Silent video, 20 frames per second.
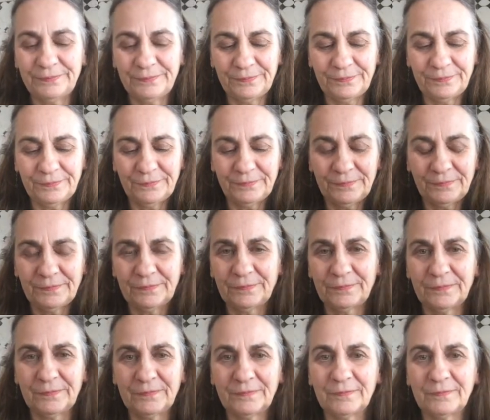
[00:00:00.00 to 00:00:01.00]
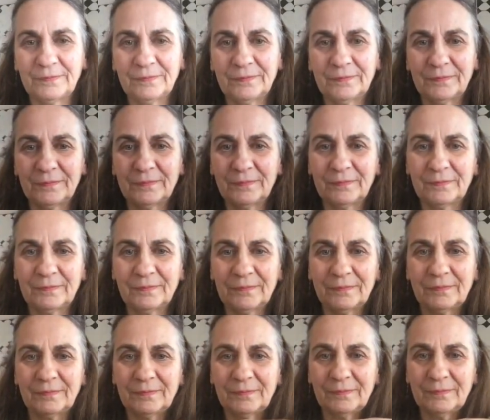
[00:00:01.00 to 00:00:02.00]

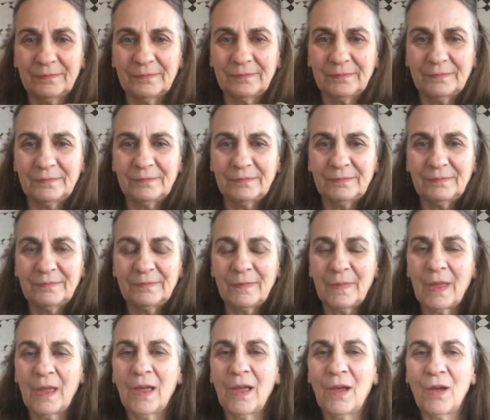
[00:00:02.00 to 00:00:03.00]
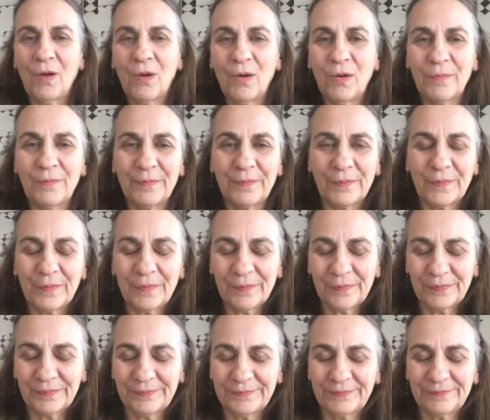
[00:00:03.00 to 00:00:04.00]

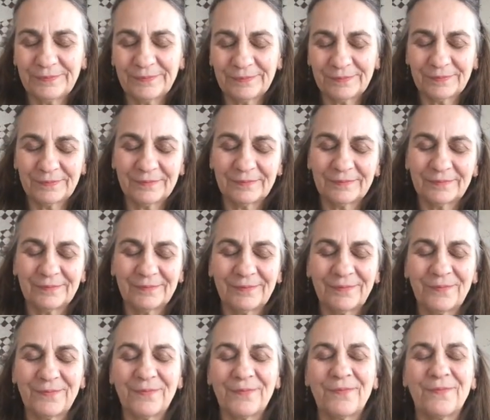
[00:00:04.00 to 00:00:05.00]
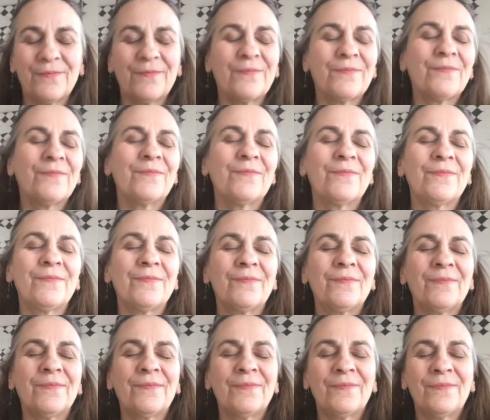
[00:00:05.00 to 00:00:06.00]

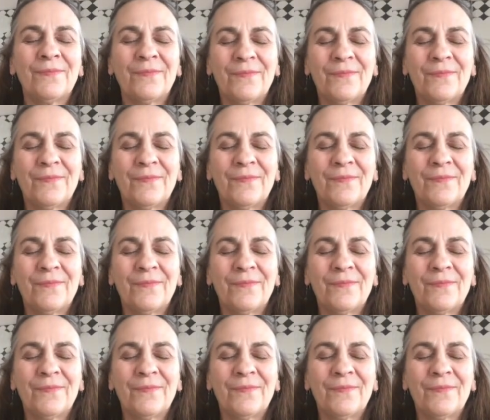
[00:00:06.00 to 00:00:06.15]
[no speech]